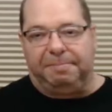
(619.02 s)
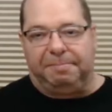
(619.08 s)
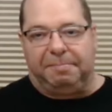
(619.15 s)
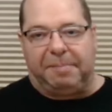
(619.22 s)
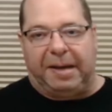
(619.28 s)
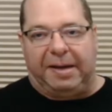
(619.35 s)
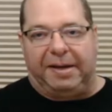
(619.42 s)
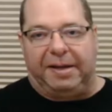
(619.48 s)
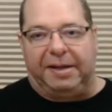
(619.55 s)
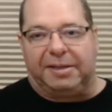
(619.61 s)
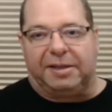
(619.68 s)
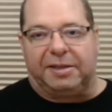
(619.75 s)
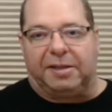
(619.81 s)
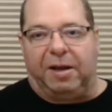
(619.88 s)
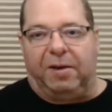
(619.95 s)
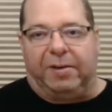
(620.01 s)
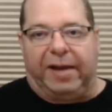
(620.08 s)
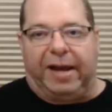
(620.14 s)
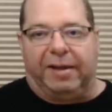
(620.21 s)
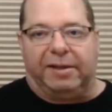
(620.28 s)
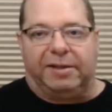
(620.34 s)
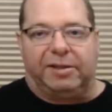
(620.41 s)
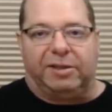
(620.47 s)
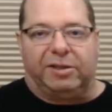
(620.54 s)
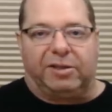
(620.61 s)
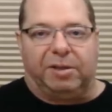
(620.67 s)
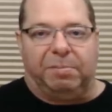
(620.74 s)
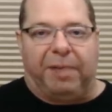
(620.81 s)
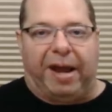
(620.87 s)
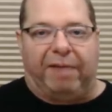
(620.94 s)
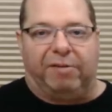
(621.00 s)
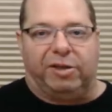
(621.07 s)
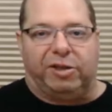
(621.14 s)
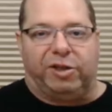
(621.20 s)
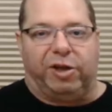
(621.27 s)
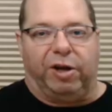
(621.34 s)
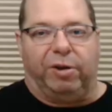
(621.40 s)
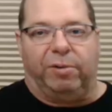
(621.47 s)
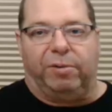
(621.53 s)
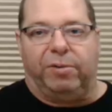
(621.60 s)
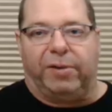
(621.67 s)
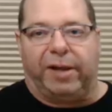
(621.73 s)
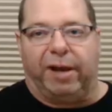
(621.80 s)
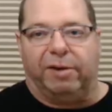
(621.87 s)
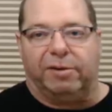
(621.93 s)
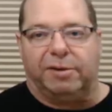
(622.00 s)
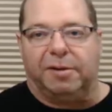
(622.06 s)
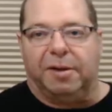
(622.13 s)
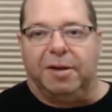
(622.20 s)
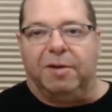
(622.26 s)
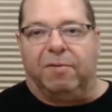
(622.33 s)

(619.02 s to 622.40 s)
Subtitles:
But it's just, oh yeah, it's just some average Joe. Who cares?